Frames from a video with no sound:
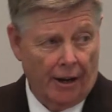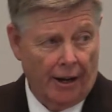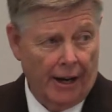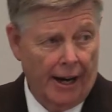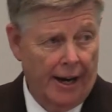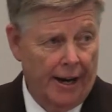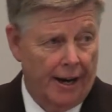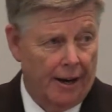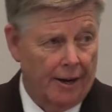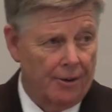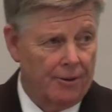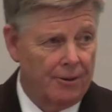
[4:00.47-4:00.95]

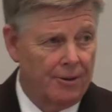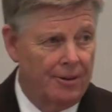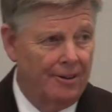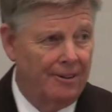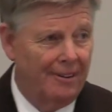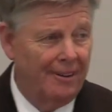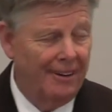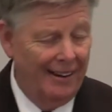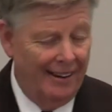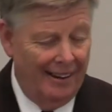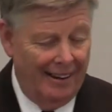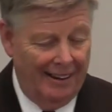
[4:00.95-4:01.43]
is
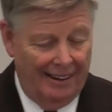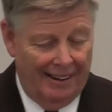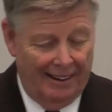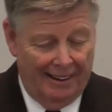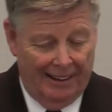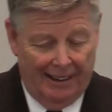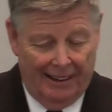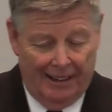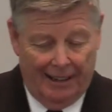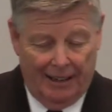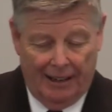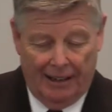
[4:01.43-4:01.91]

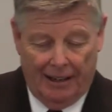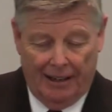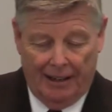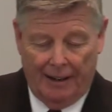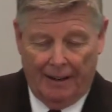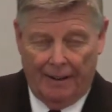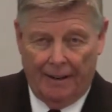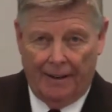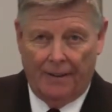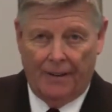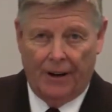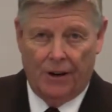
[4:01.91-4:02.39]

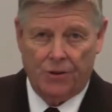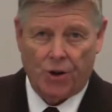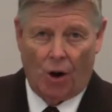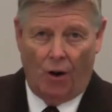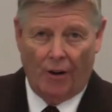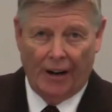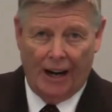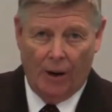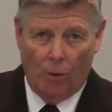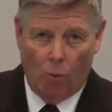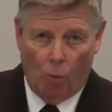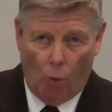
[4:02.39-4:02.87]
there's
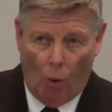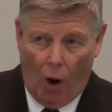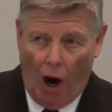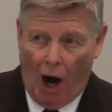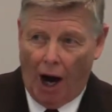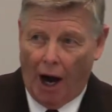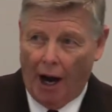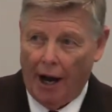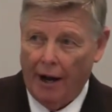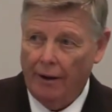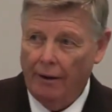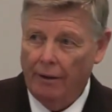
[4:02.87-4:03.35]
only
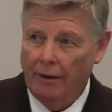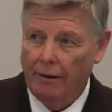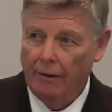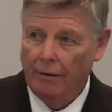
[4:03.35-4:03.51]
one,